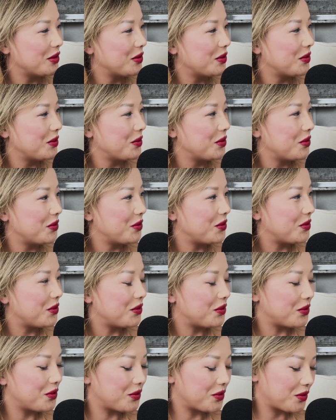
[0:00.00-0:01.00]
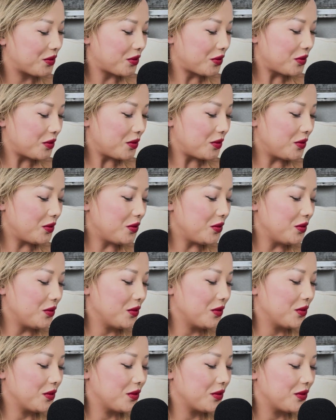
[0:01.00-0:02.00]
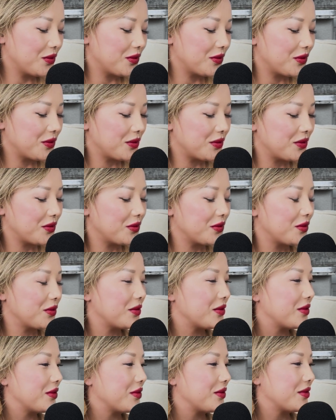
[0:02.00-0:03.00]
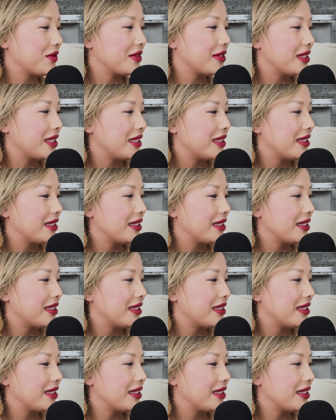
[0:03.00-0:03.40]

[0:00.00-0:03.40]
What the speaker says: No words are spoken by the person on screen.